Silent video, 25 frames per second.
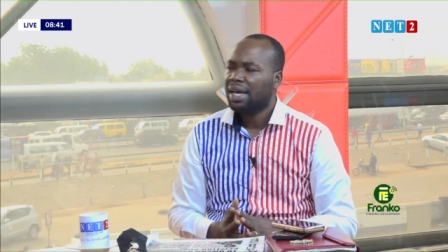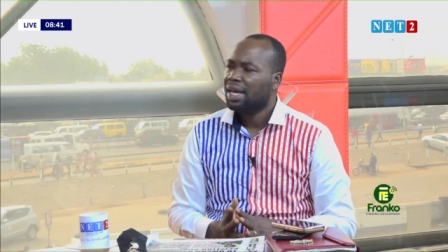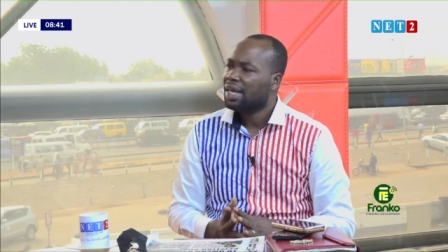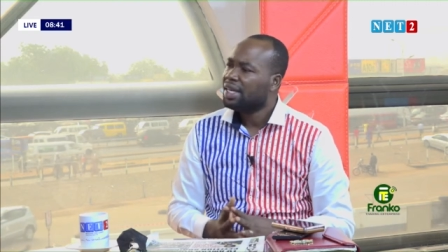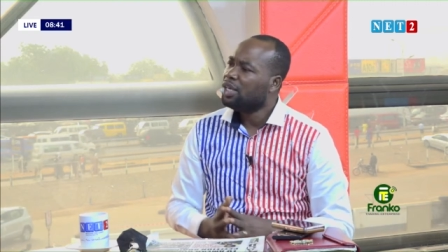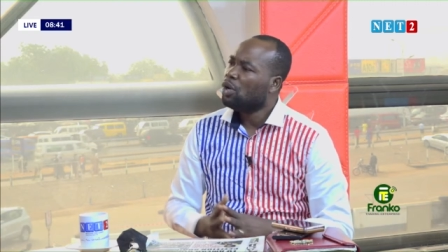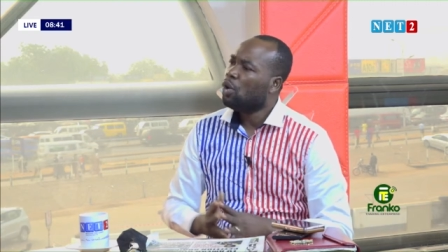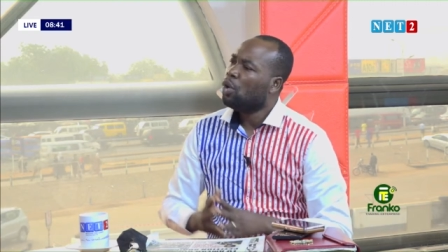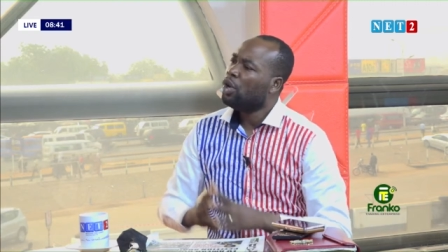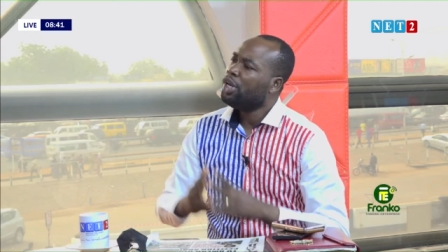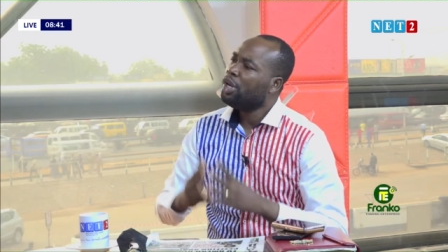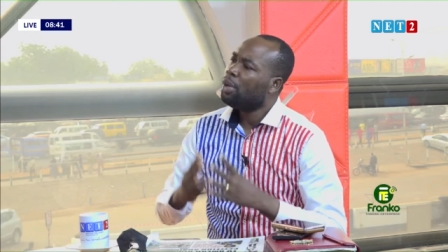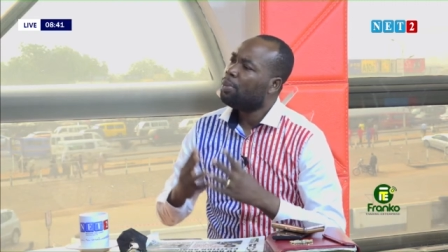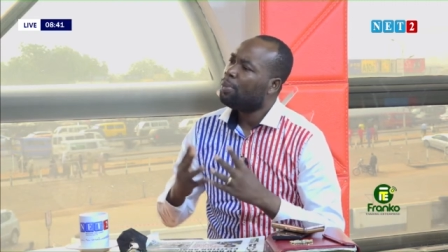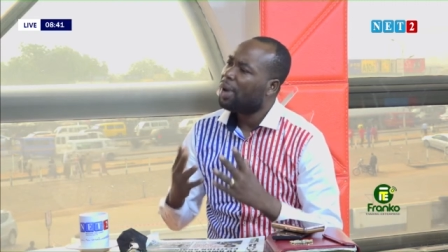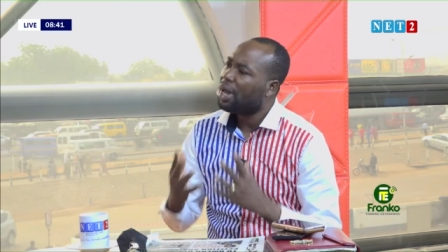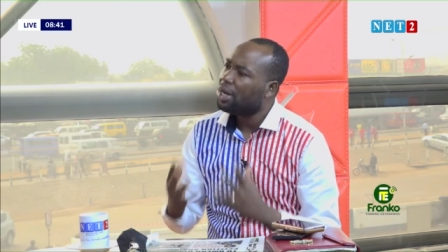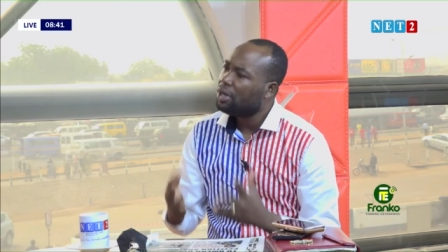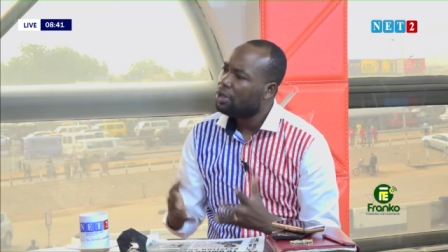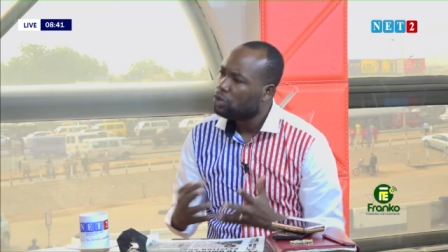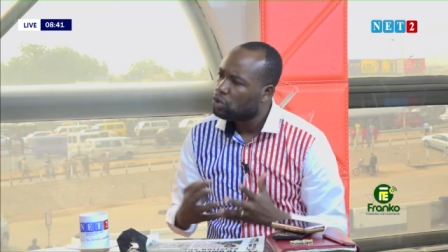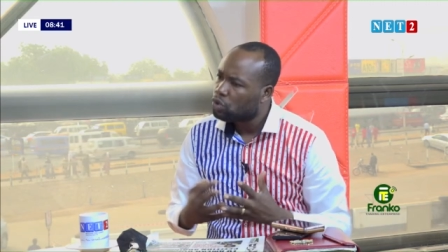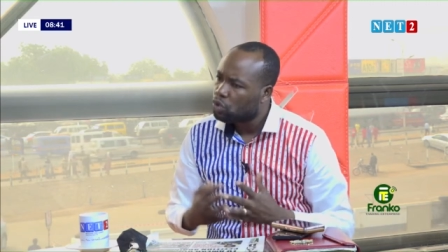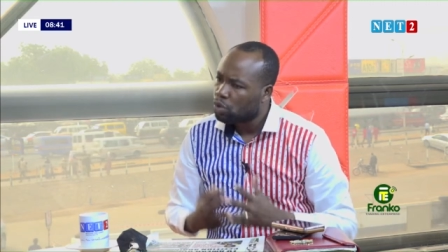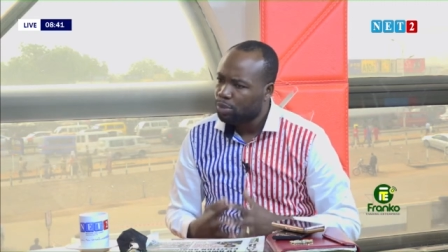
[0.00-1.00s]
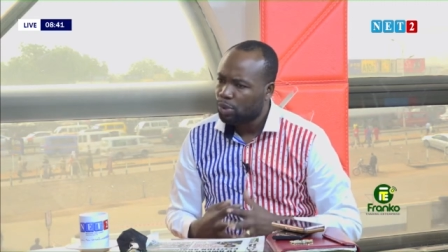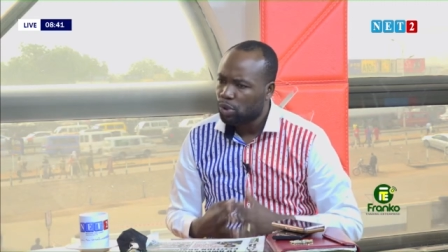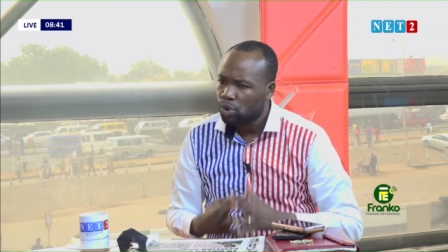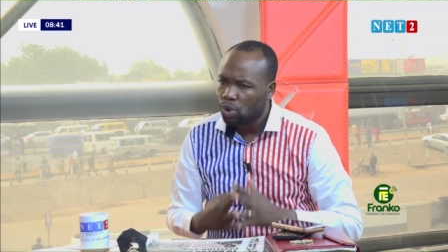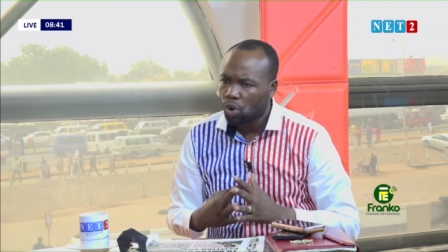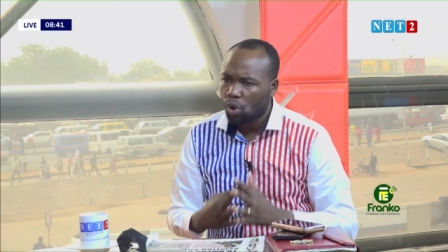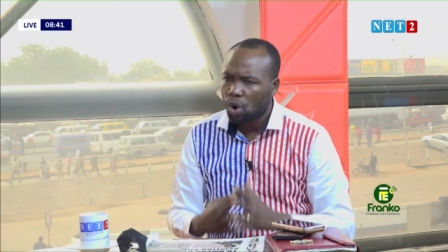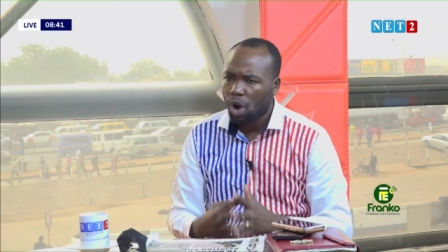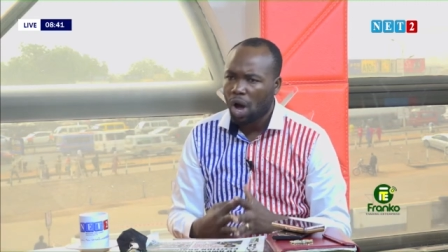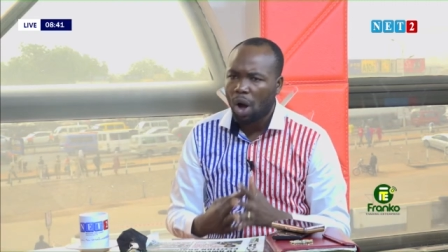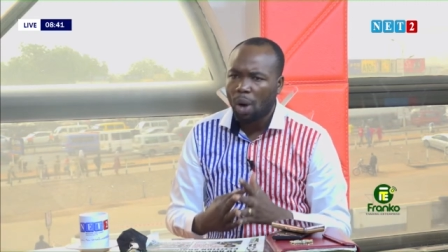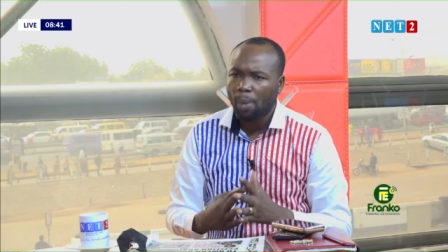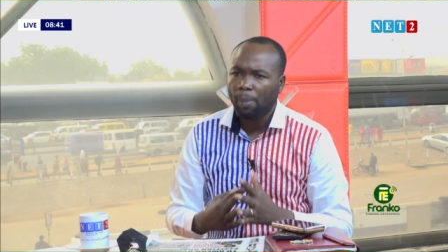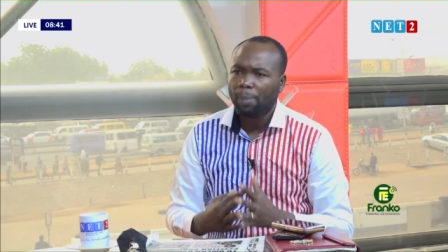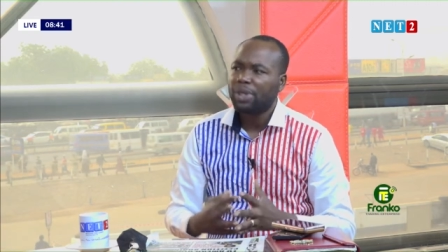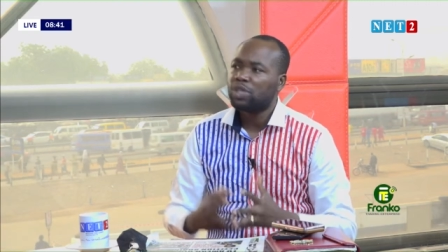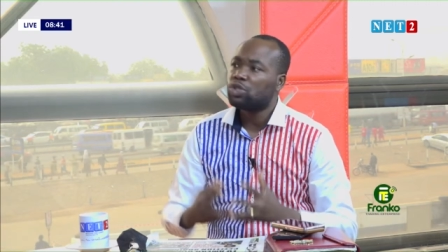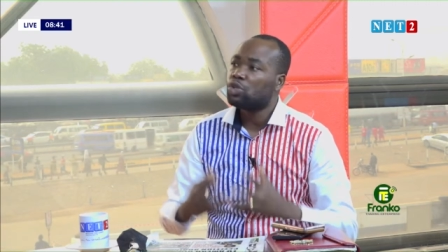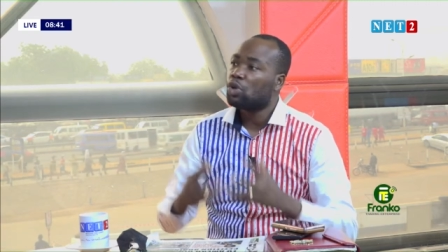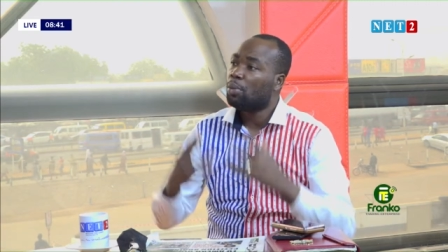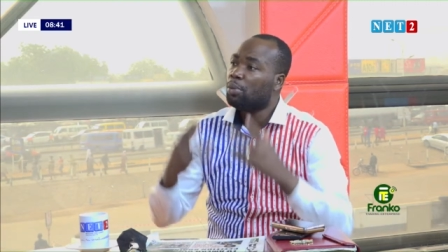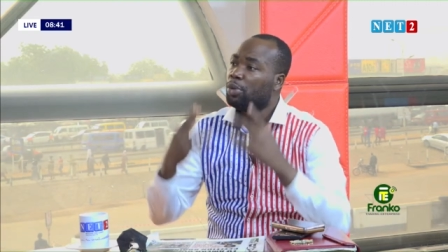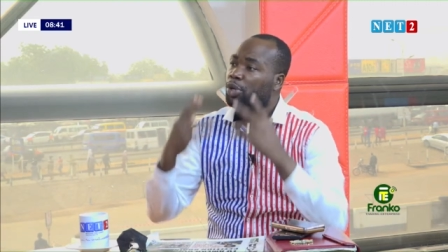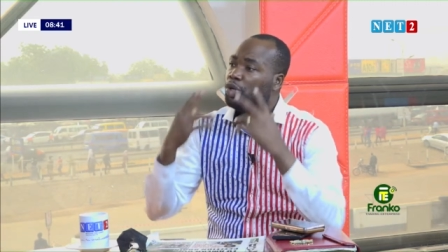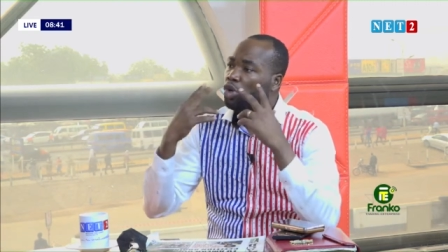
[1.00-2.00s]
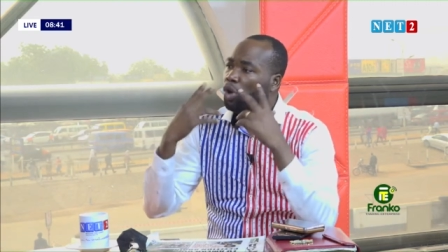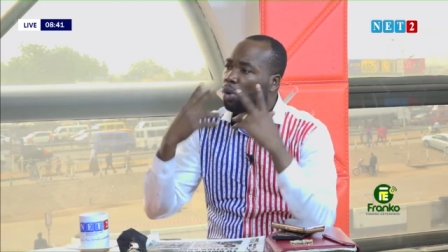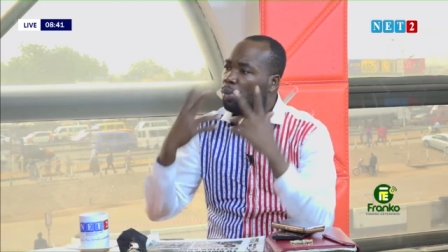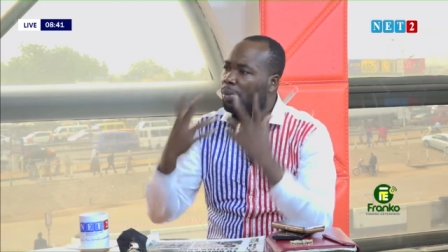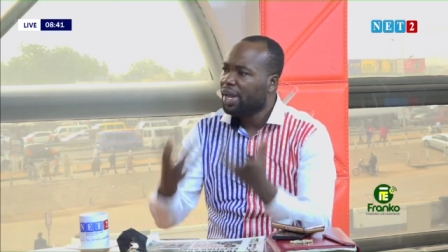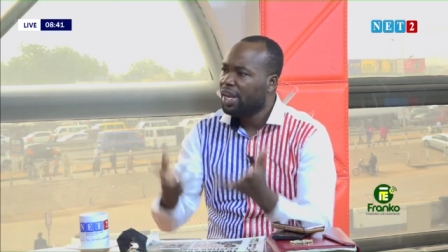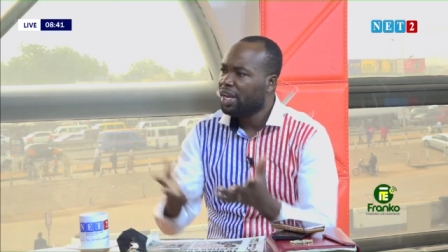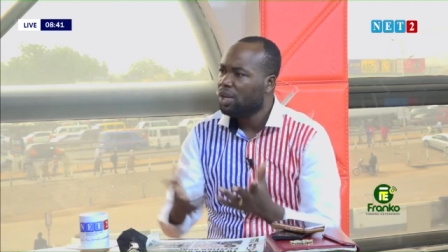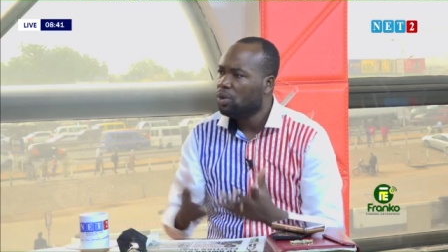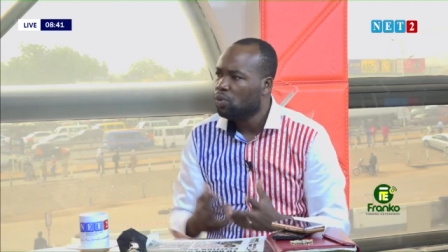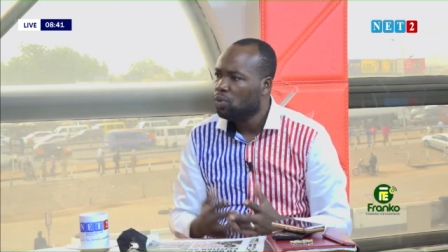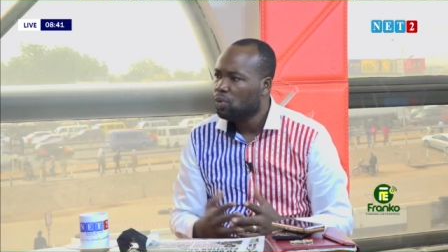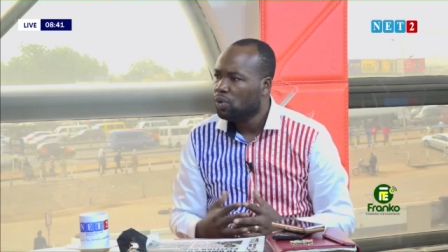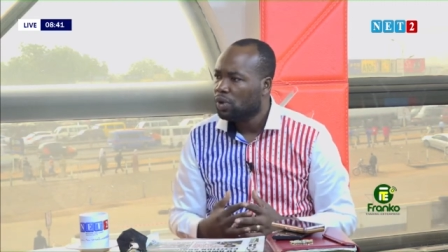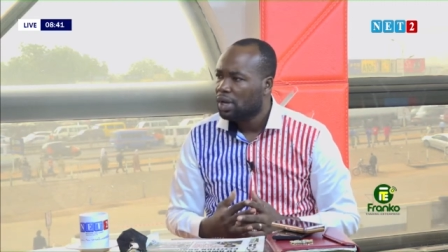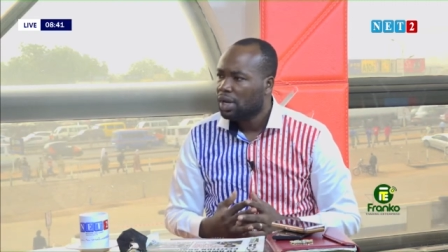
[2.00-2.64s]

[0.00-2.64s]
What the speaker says: You only partners will be a while, person with your money.